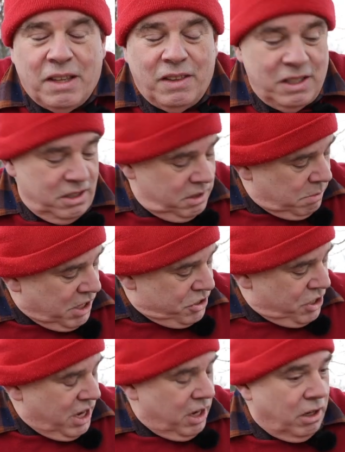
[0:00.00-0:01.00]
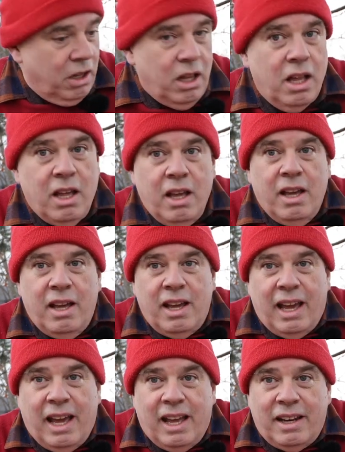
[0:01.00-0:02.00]
This is my channel,
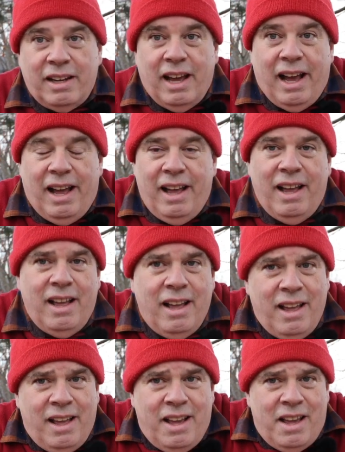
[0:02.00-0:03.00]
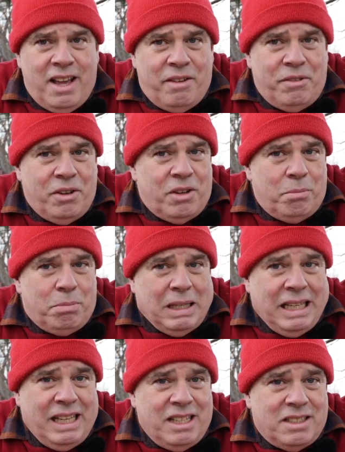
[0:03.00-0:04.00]
and if you could
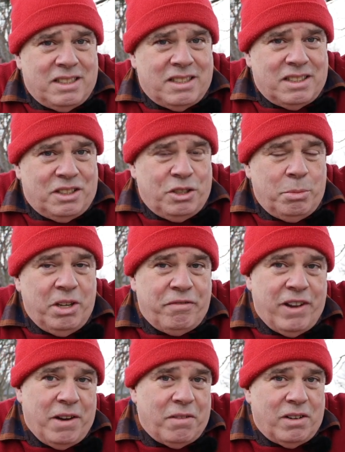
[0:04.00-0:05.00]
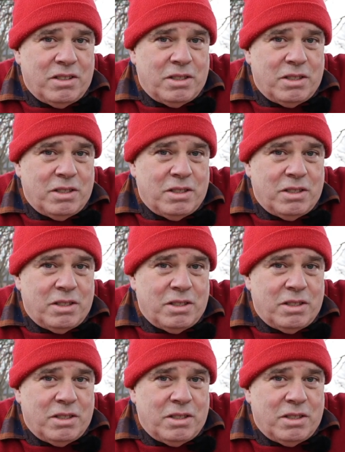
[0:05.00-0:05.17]
please do me a favor and